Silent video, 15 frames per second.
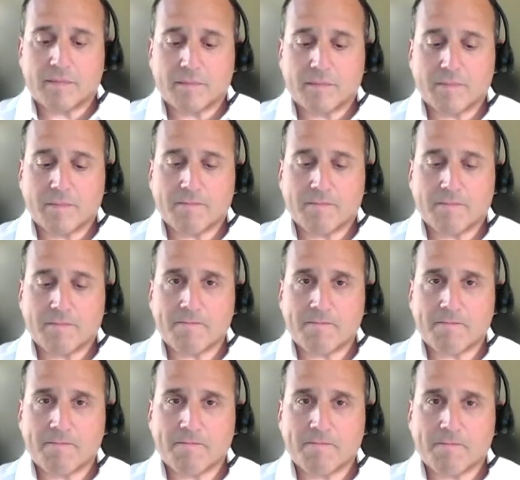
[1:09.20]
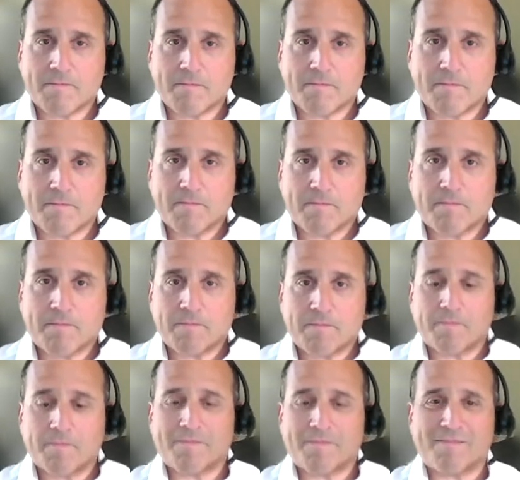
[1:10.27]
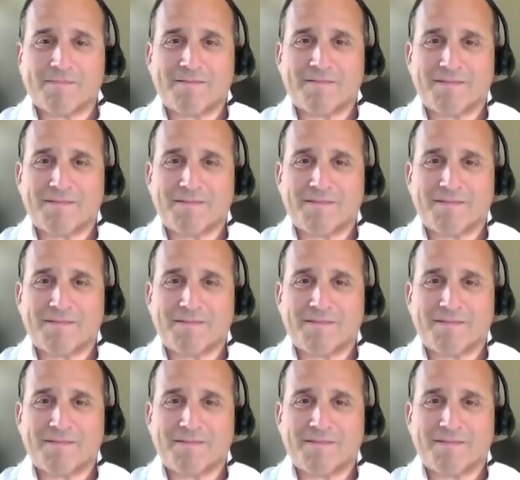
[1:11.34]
This person isn't speaking.